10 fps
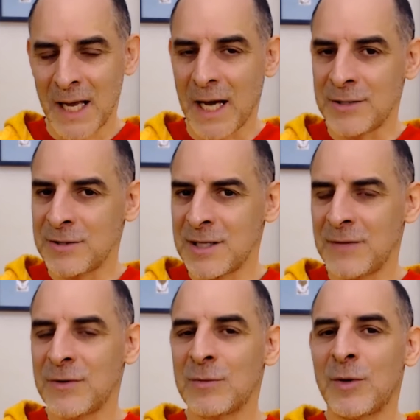I just gave
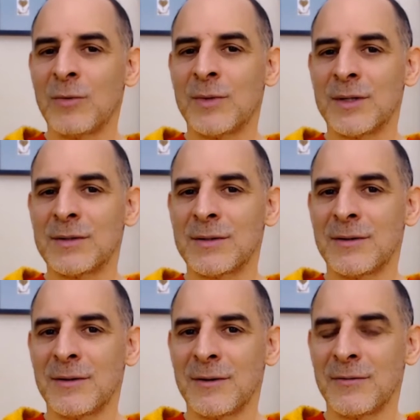you a moment
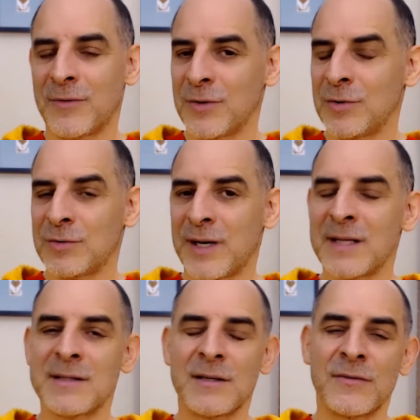for you to
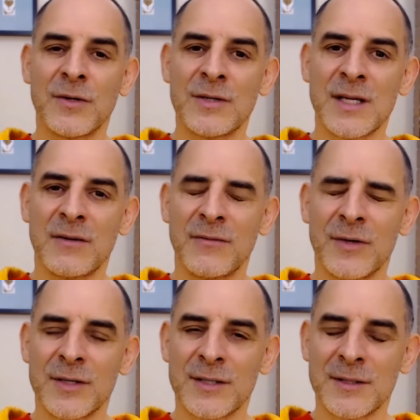answer it for yourself
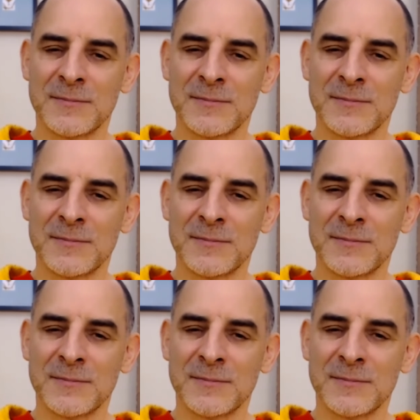first.